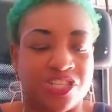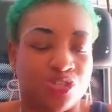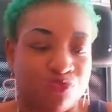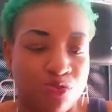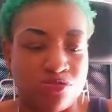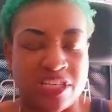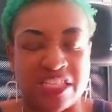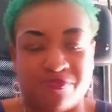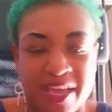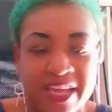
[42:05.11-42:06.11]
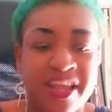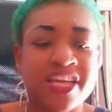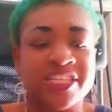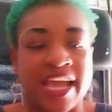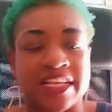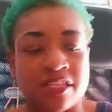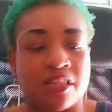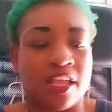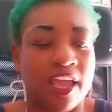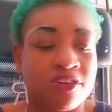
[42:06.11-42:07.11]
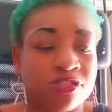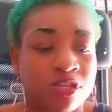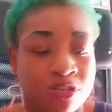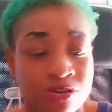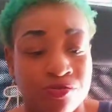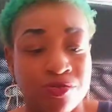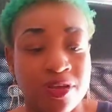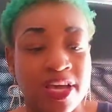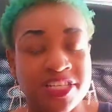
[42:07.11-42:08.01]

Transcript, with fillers: she's rude, she's mean, she has nothing else to do.